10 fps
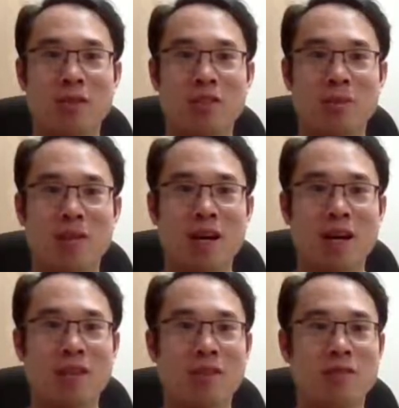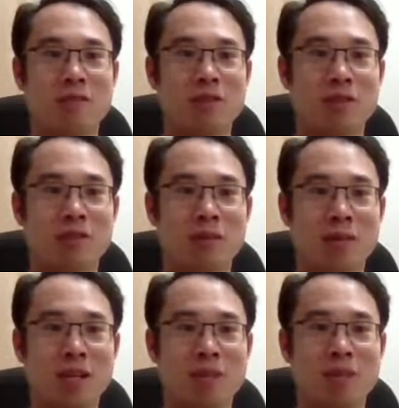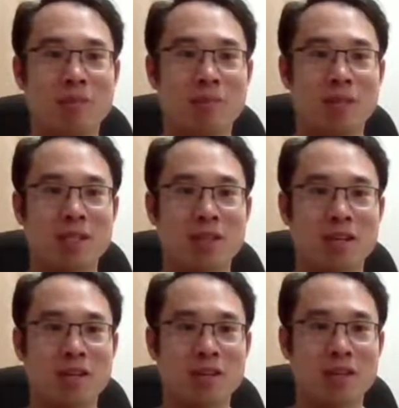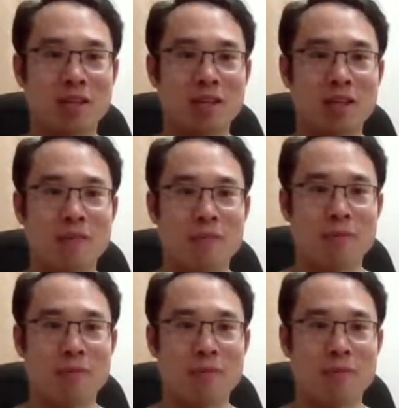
So I'm going to add another filter. Click on this plus sign here again,